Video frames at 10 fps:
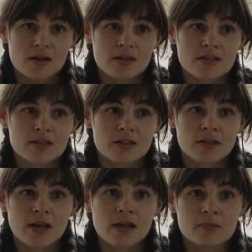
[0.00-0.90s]
Is
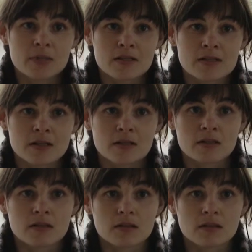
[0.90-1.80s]
there elements that
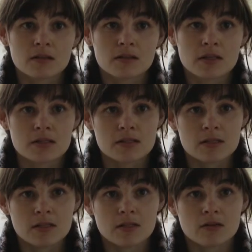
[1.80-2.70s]
they
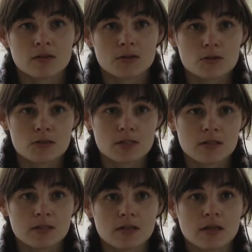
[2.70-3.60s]
see, or you see,